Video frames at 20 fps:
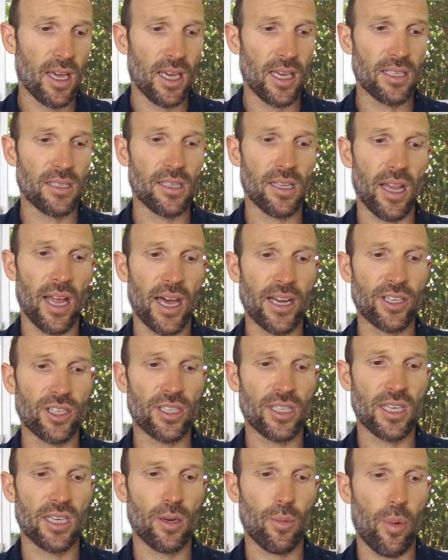is the
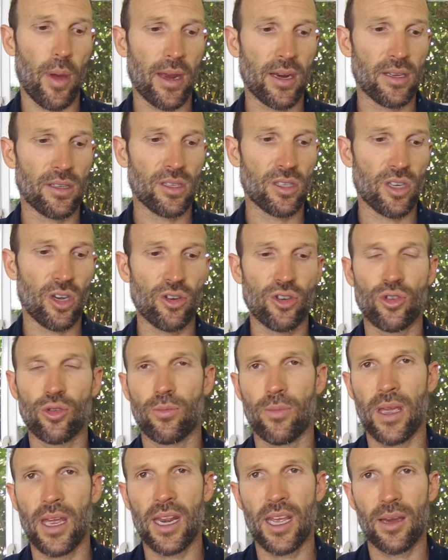largest independent social
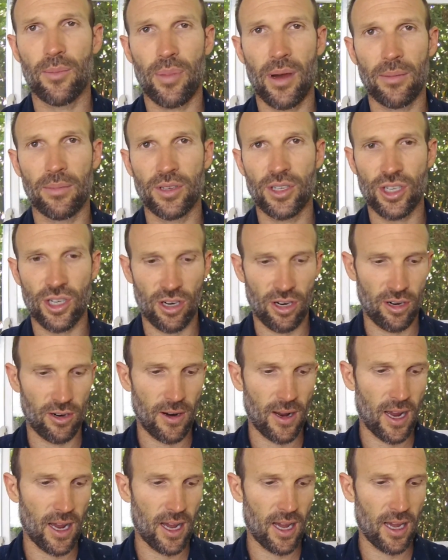media publisher
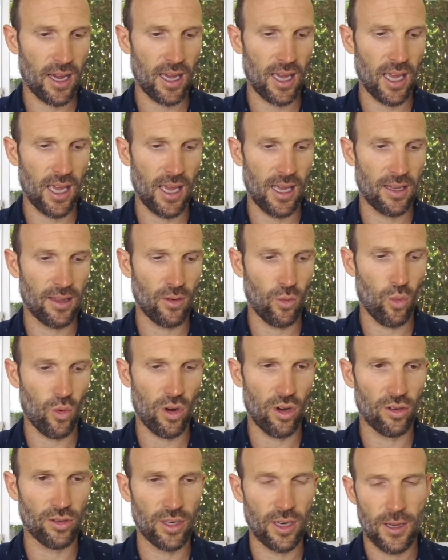uh, in the
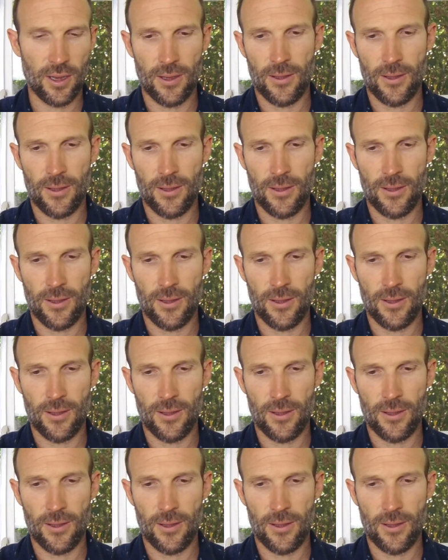world.